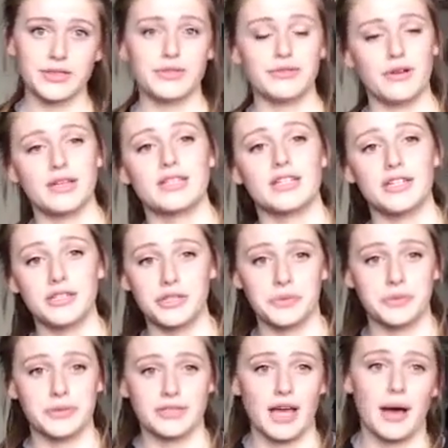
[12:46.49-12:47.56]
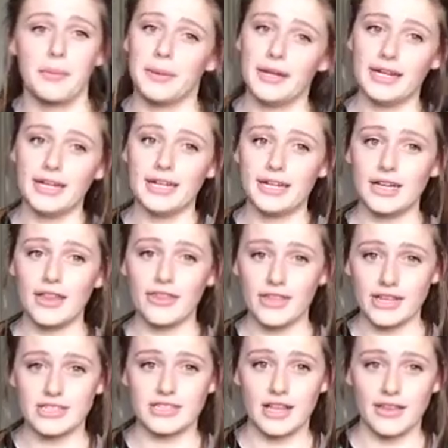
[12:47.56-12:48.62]
the resolution was happening and
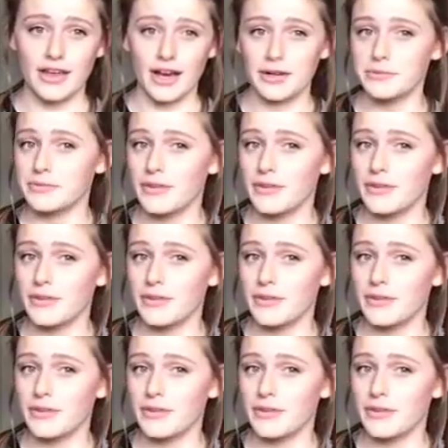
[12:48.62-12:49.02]
things like that.